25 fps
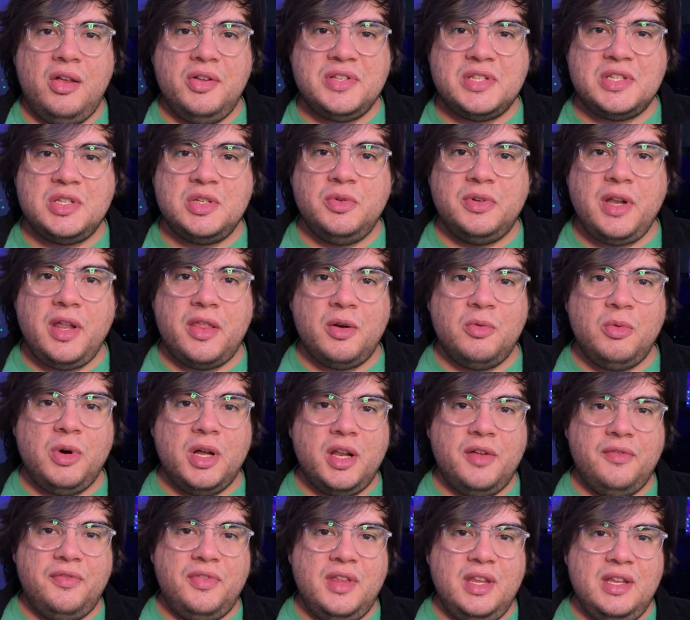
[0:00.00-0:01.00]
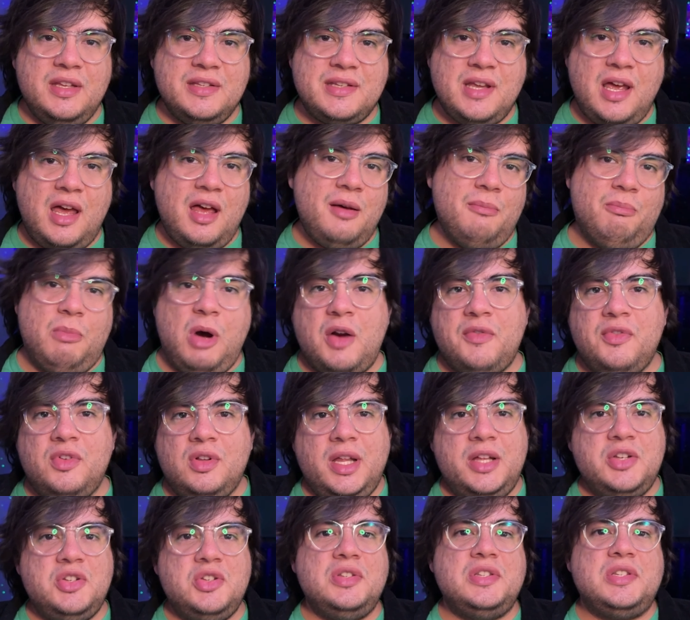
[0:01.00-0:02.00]
to another one of these Marvel
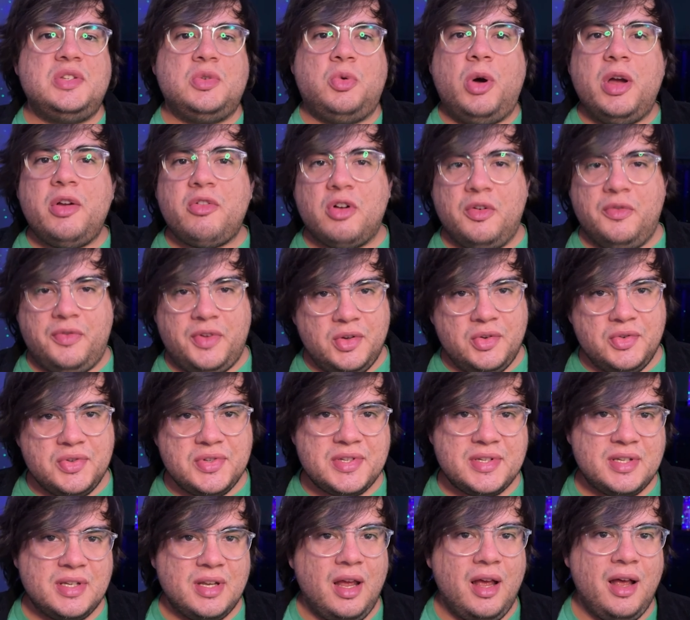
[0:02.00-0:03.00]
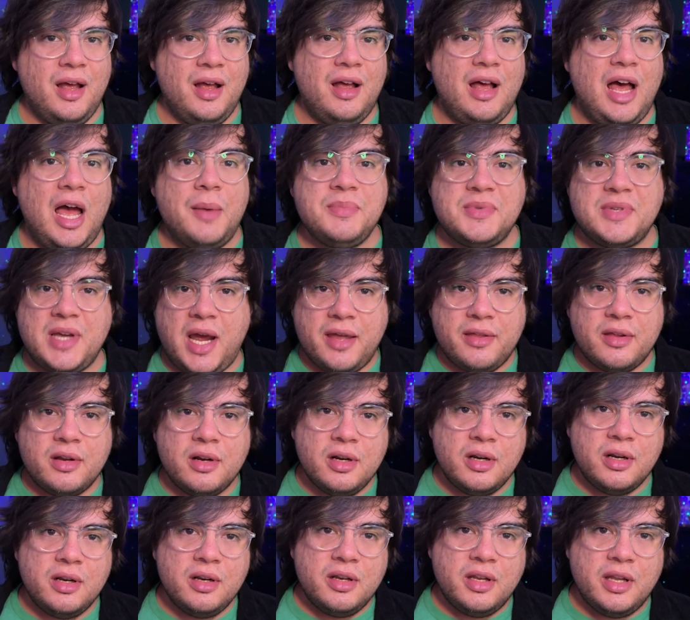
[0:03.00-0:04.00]
Legends toy reviews. I'm
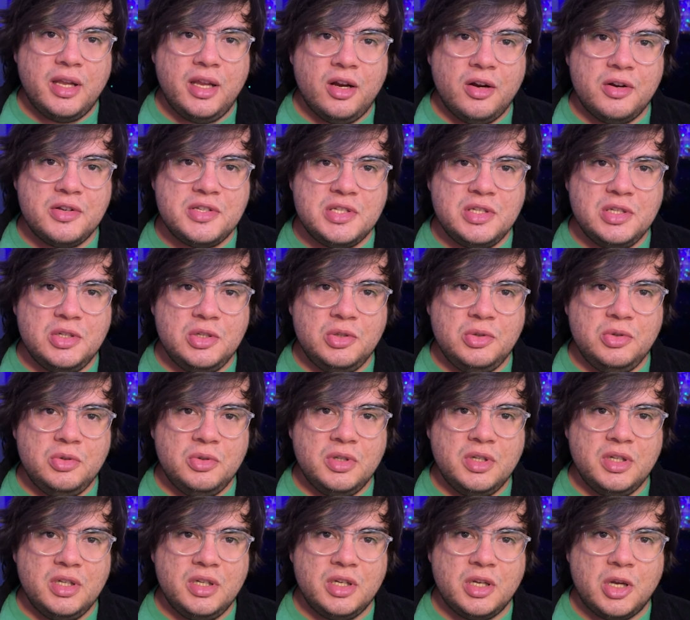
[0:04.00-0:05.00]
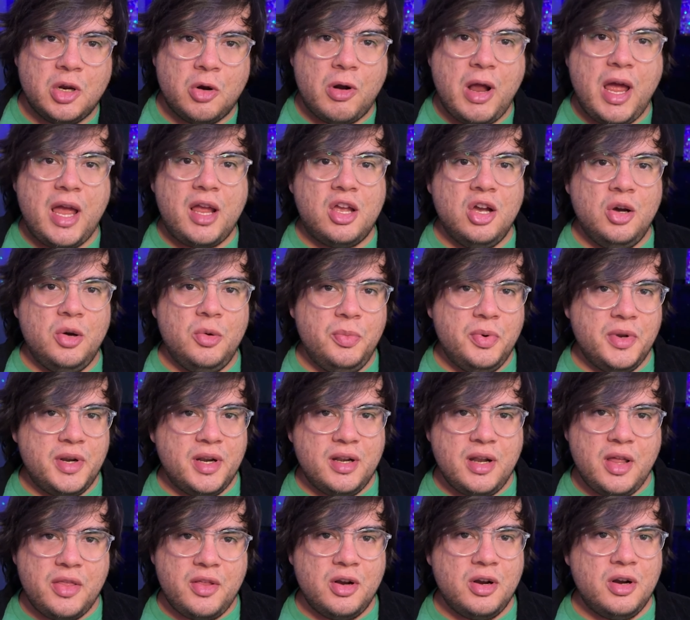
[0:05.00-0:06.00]
Tyler, here to crack open
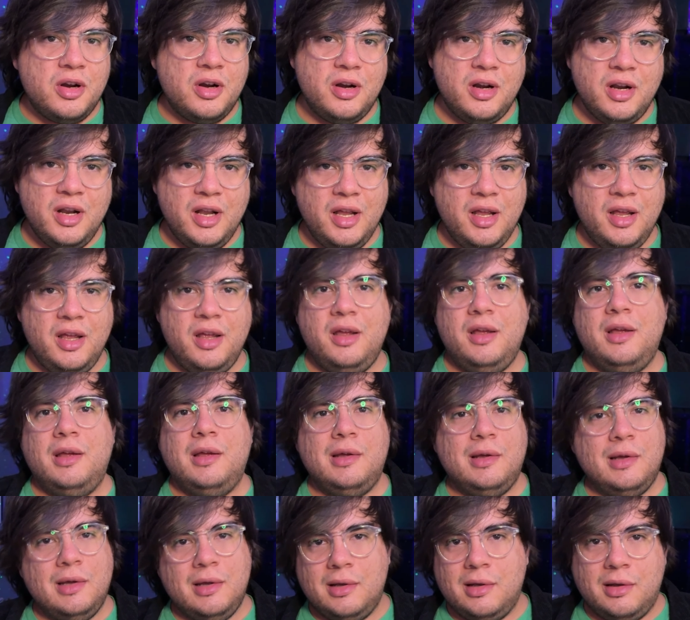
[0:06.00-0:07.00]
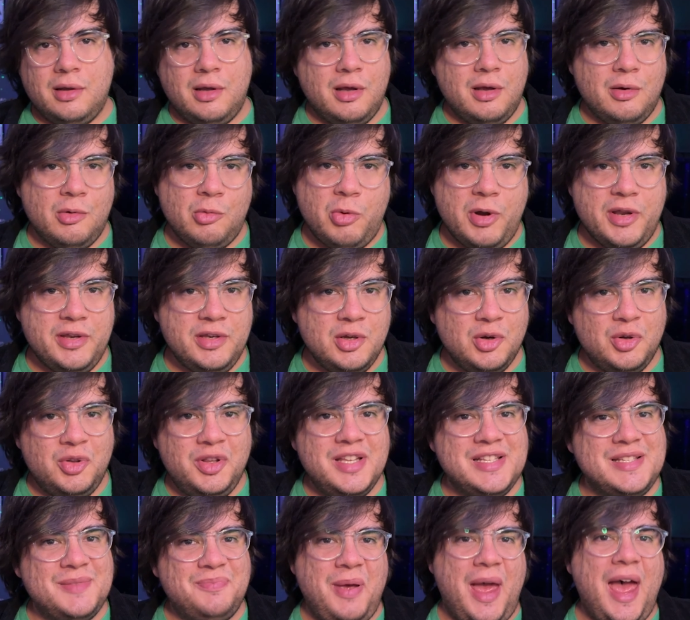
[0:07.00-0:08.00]
another
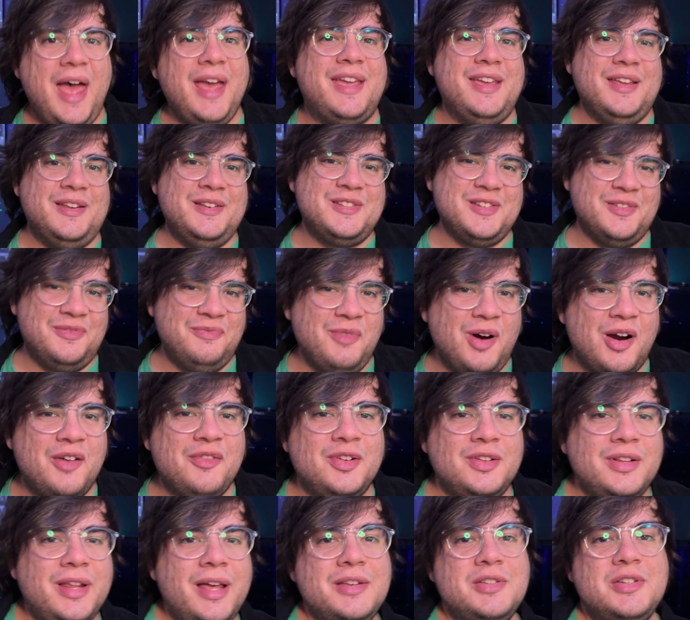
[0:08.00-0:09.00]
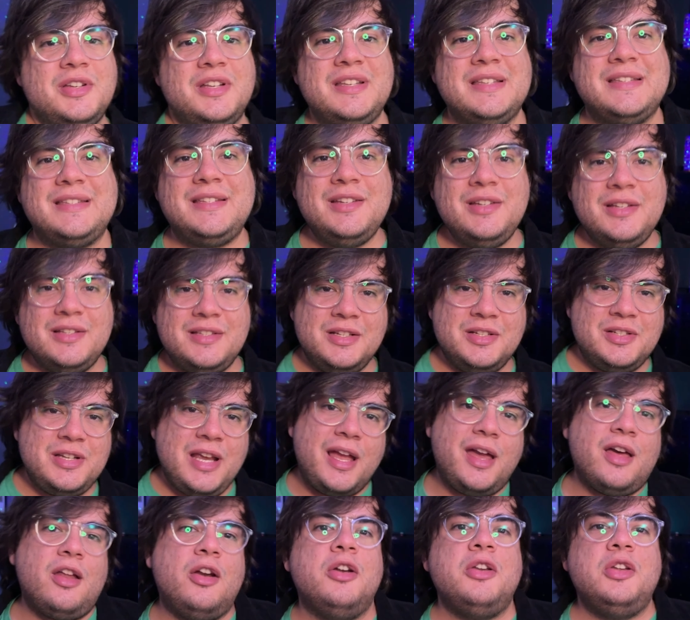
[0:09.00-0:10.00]
windowless package of Marvel Legends to
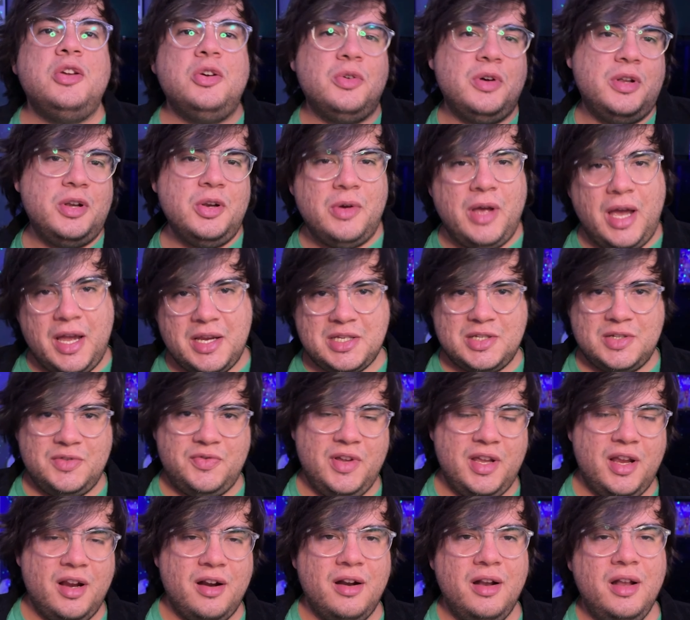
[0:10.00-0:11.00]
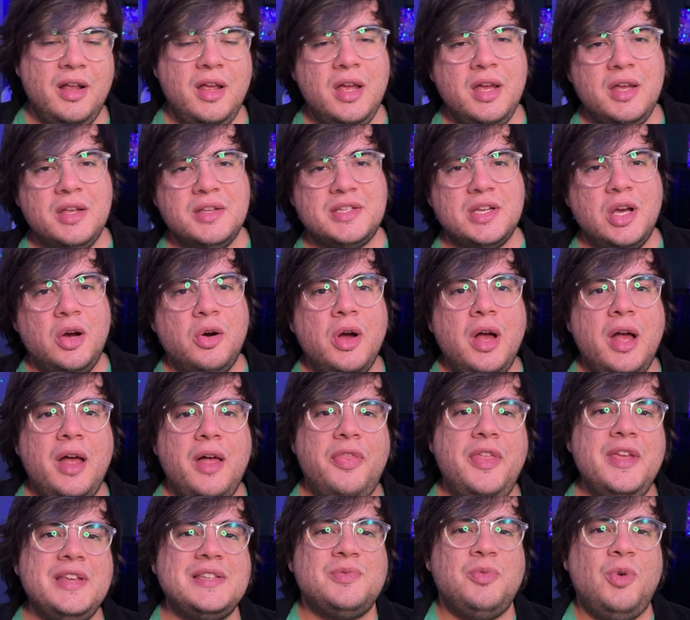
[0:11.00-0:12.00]
check out a new action figure. So
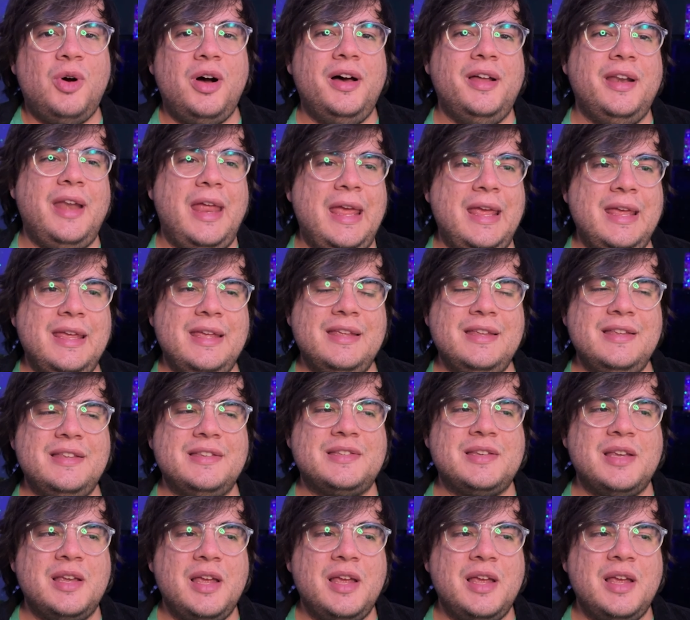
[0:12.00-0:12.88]
this one is